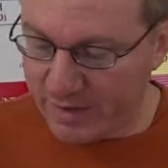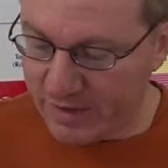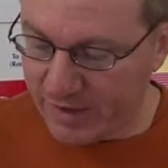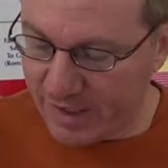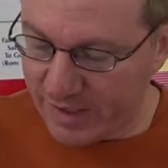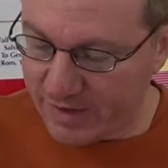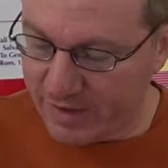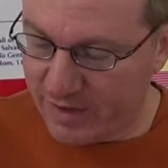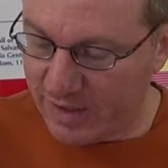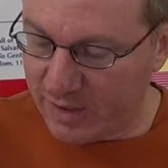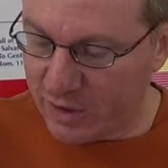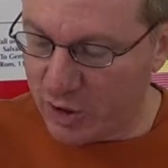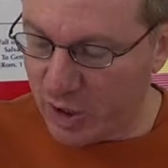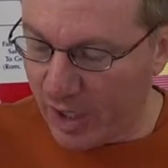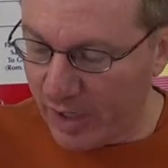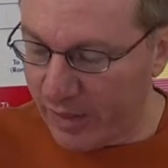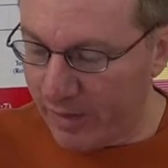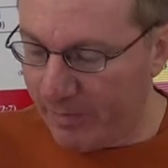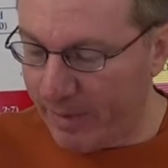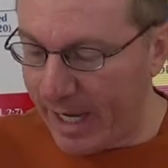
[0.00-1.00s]
says that
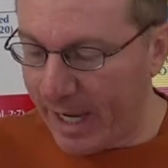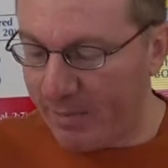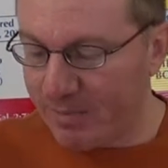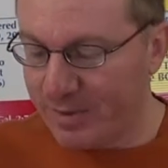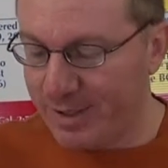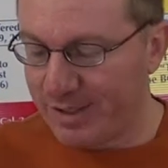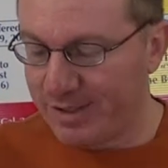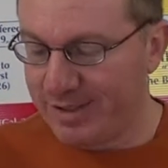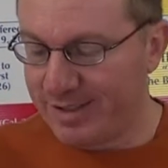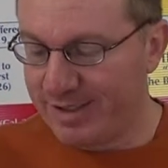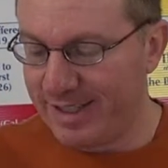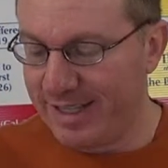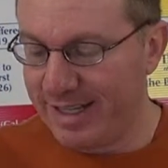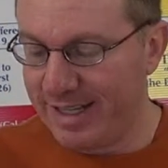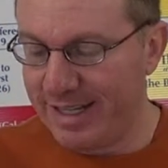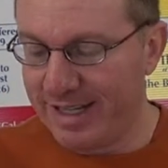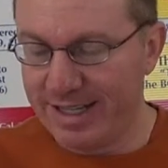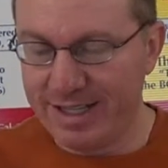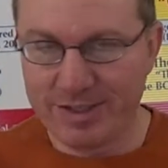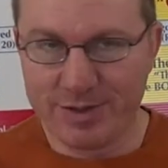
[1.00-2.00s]
John the Baptist
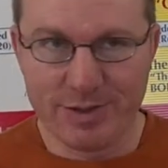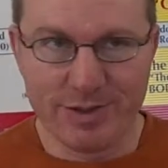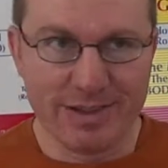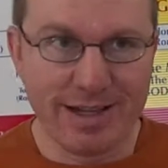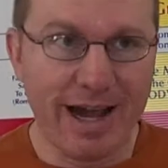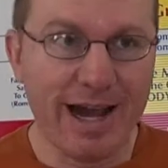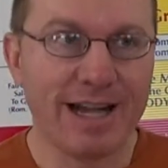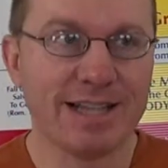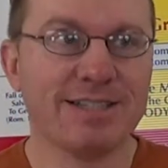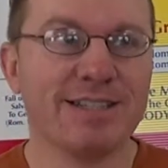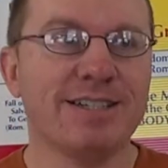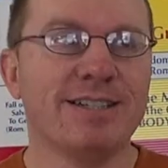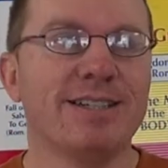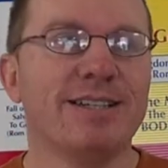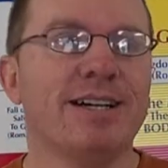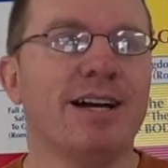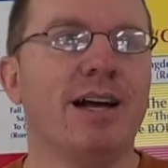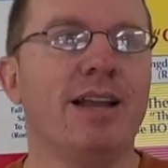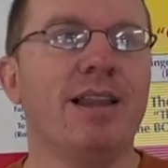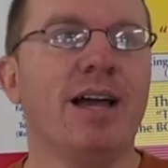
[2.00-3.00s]
is not
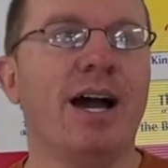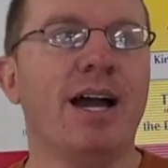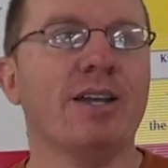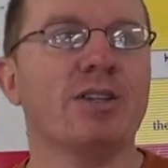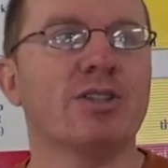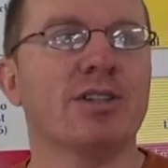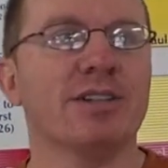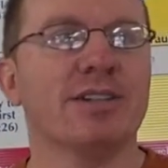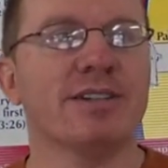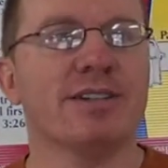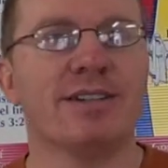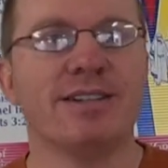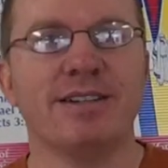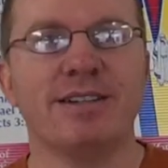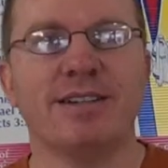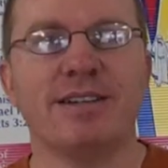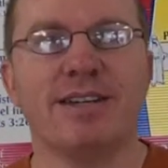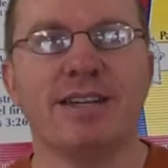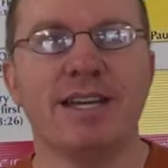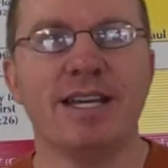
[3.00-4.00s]
Elijah.
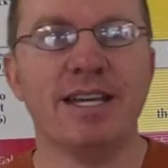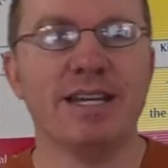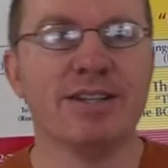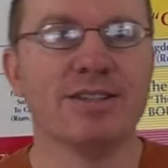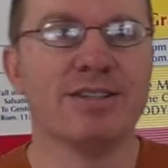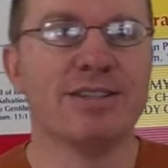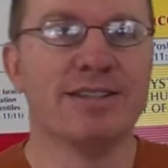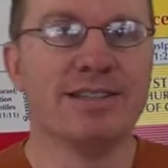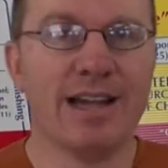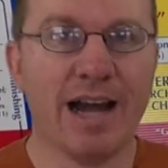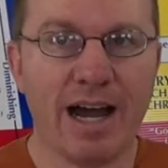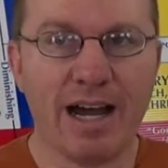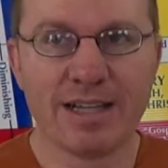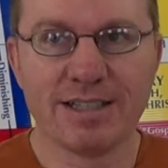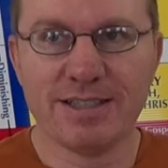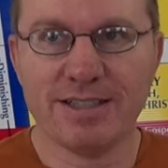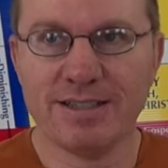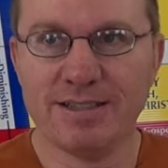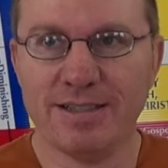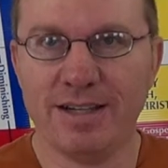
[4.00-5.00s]
He is
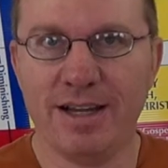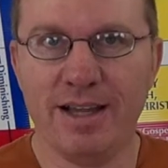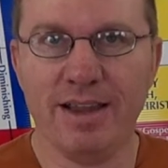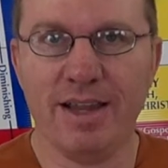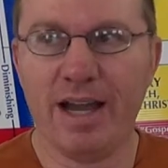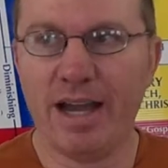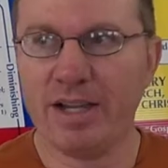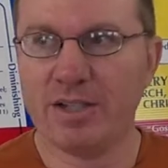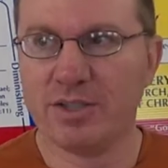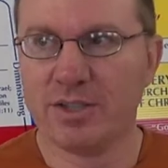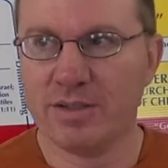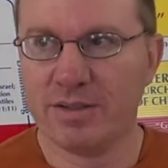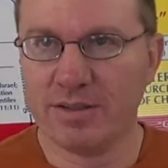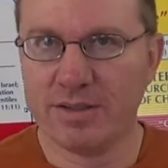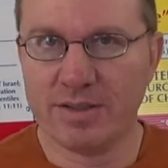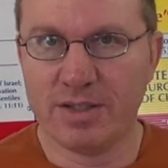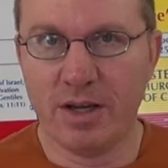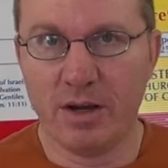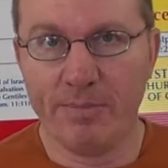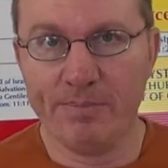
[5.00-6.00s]
not Elijah.
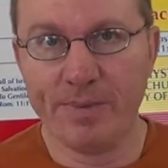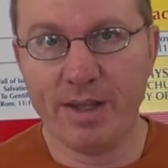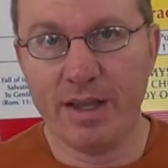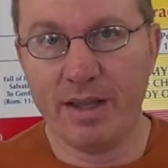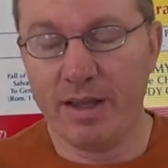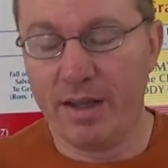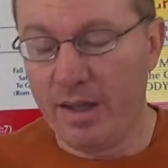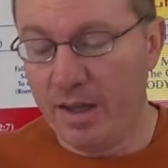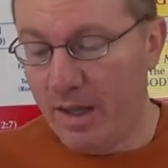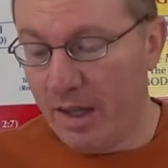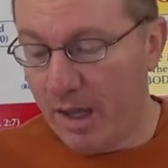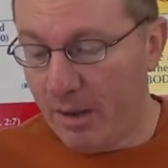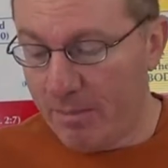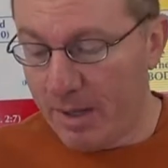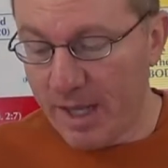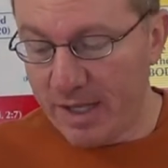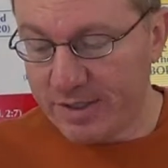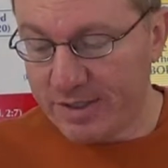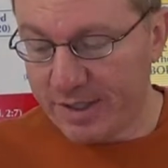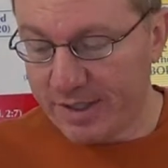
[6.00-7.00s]
So
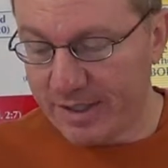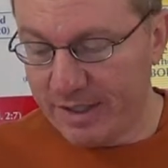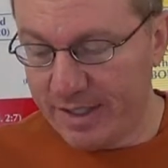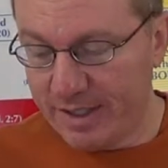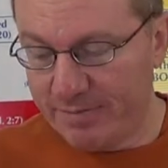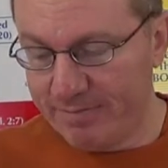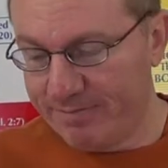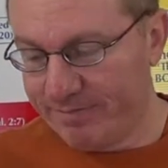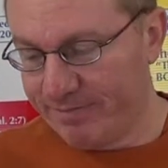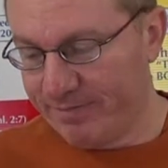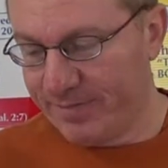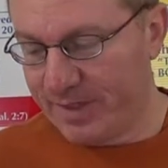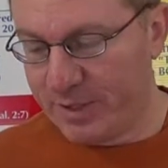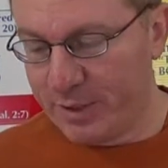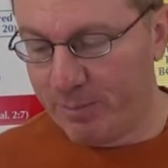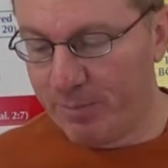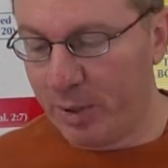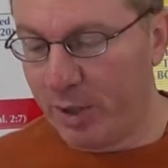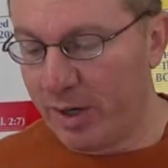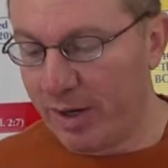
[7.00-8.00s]
basically,
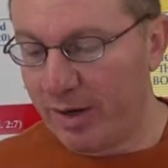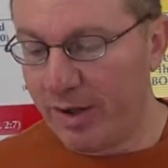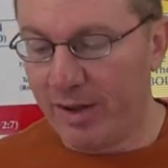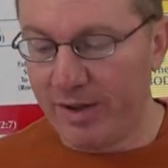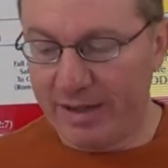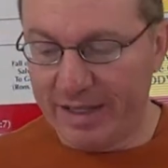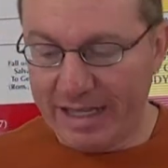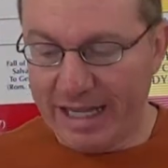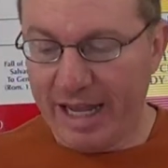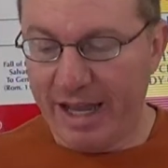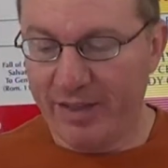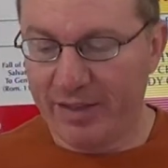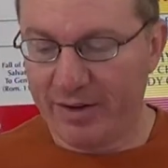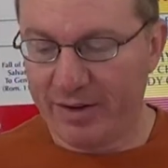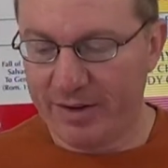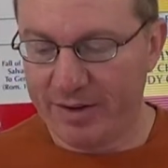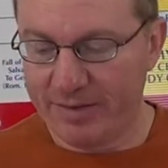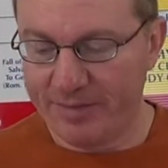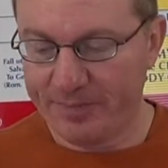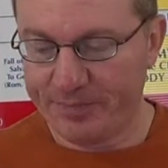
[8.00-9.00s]
to put it all
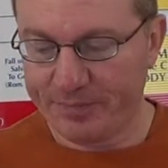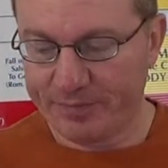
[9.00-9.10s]
together,